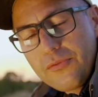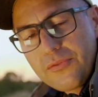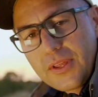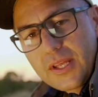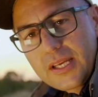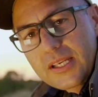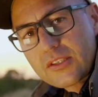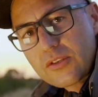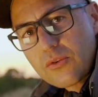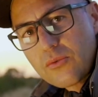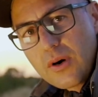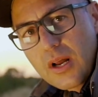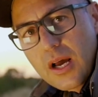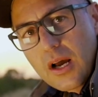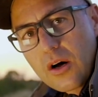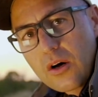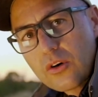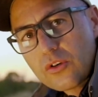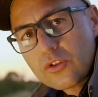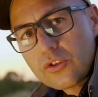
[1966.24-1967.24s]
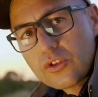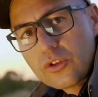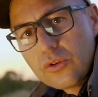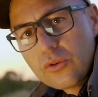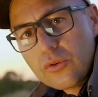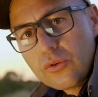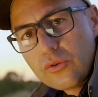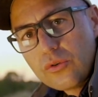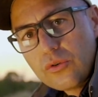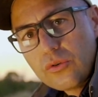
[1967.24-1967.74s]
things around,
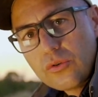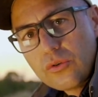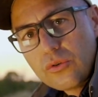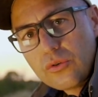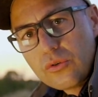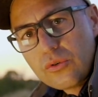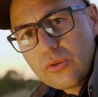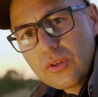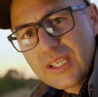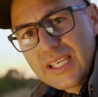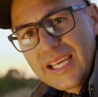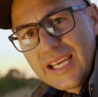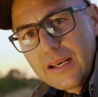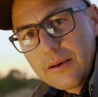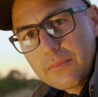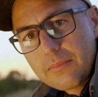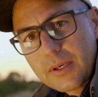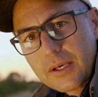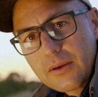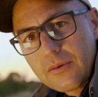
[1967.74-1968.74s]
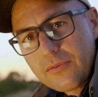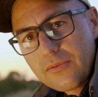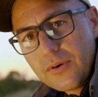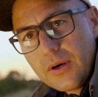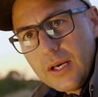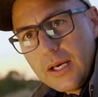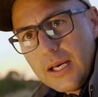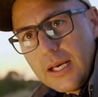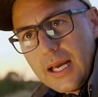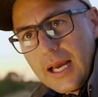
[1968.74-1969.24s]
to get a bit of
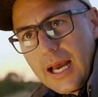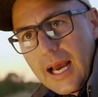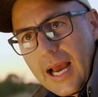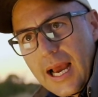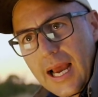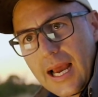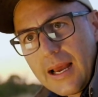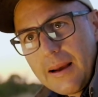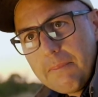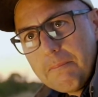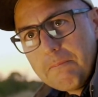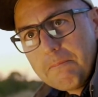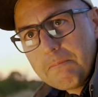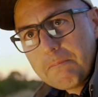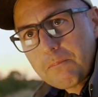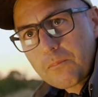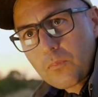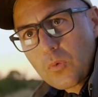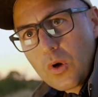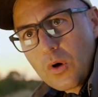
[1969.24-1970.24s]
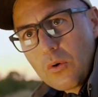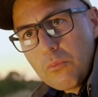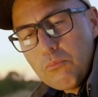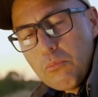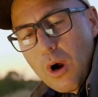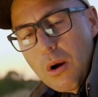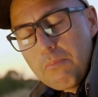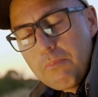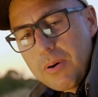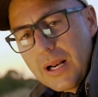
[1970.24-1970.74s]

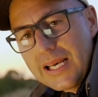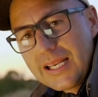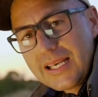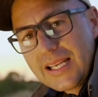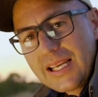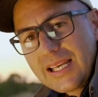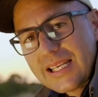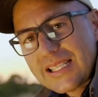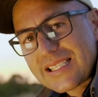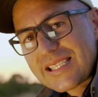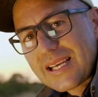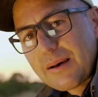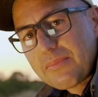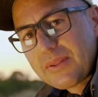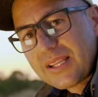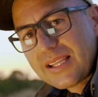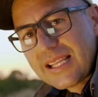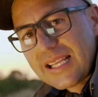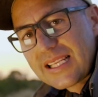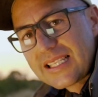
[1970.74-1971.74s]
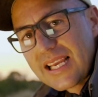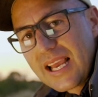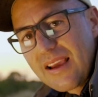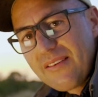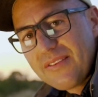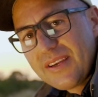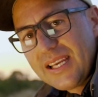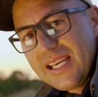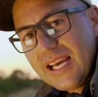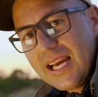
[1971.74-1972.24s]
mobility in something that's
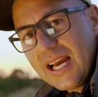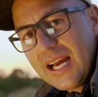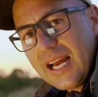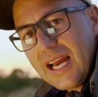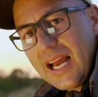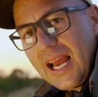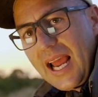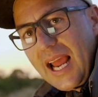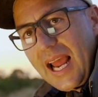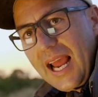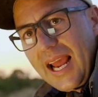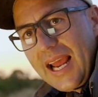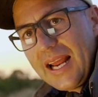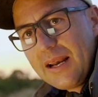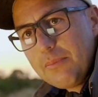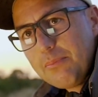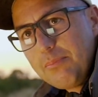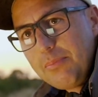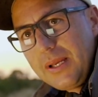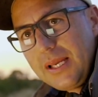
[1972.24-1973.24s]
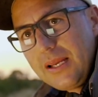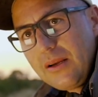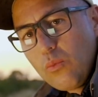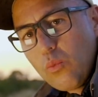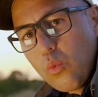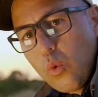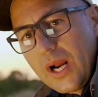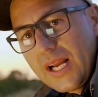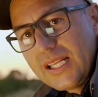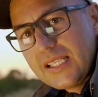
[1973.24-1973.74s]
heavy, and be
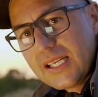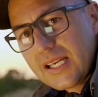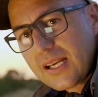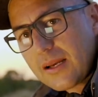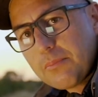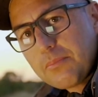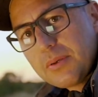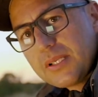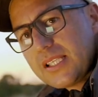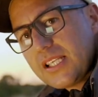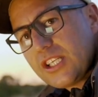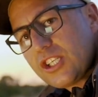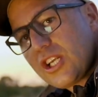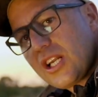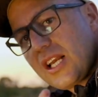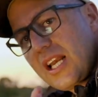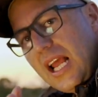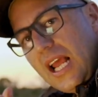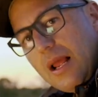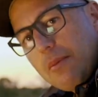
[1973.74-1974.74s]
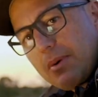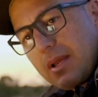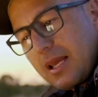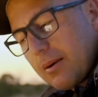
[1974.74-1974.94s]
waiting in position and be